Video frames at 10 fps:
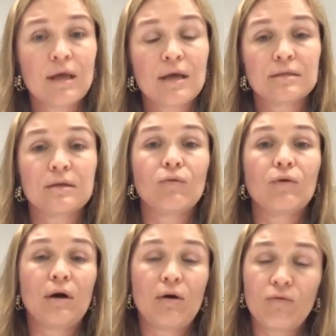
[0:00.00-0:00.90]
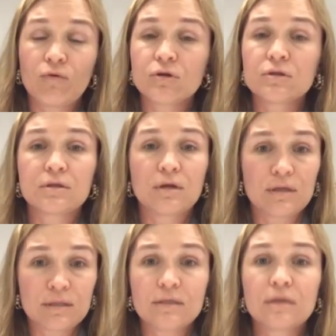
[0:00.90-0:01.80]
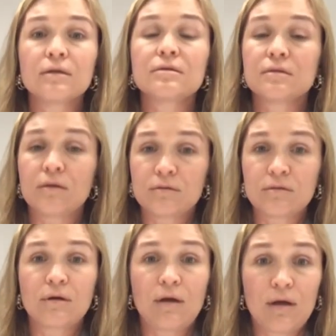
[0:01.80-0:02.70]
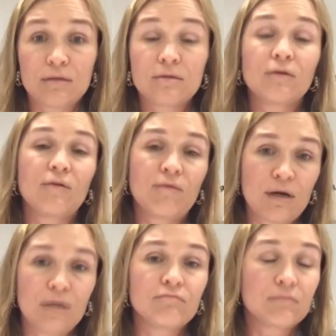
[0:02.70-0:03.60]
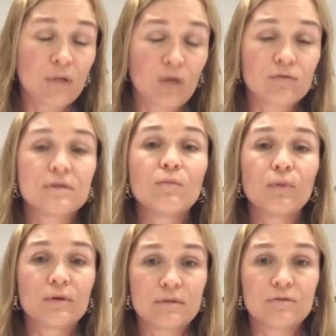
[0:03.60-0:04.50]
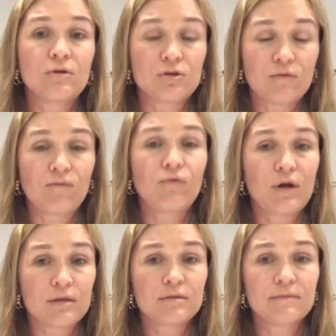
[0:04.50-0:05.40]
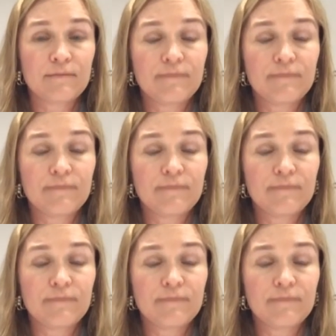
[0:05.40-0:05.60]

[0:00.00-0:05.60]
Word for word: So, uh, of course, uh, still, it's not uh, it's not a very you know simple situation for us.